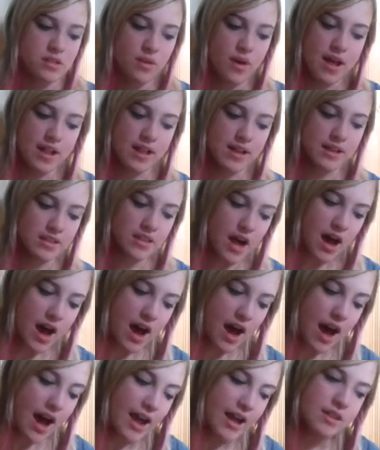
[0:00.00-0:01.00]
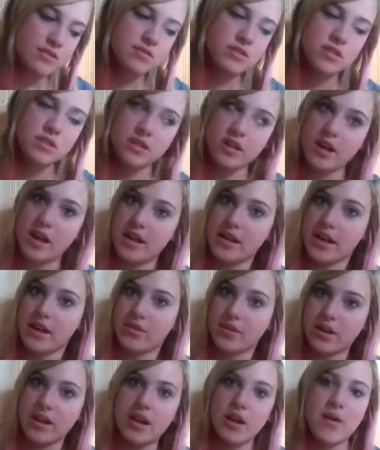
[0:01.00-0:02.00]
so I like The Hives, I
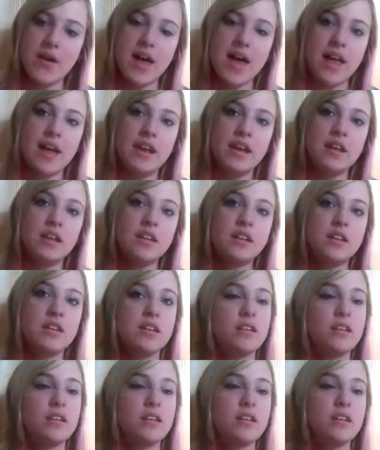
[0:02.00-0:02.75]
like Radiohead,